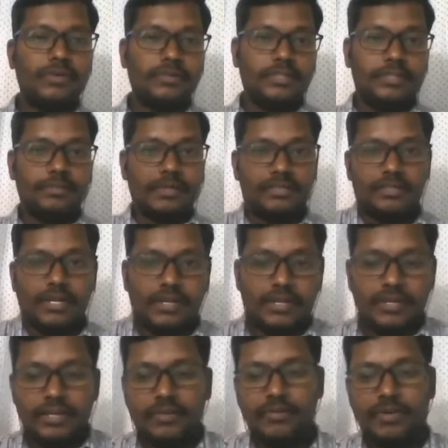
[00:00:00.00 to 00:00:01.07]
this
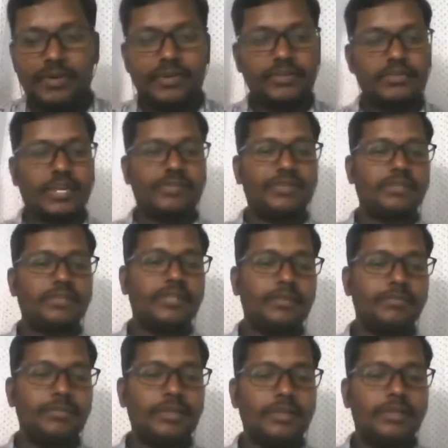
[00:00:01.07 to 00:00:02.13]
personality inventories, like for
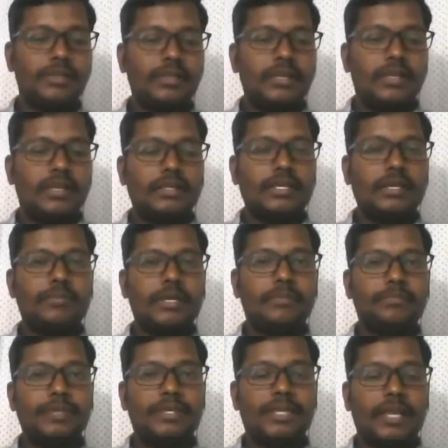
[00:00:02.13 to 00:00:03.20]
example,
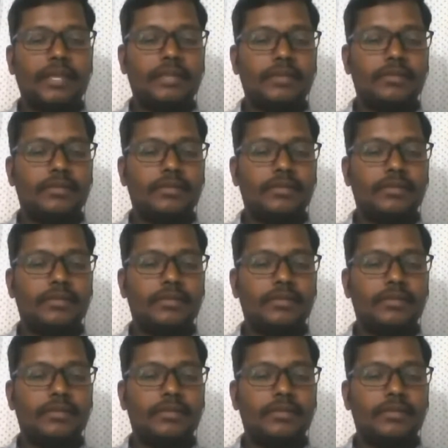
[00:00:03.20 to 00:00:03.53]
MMPI.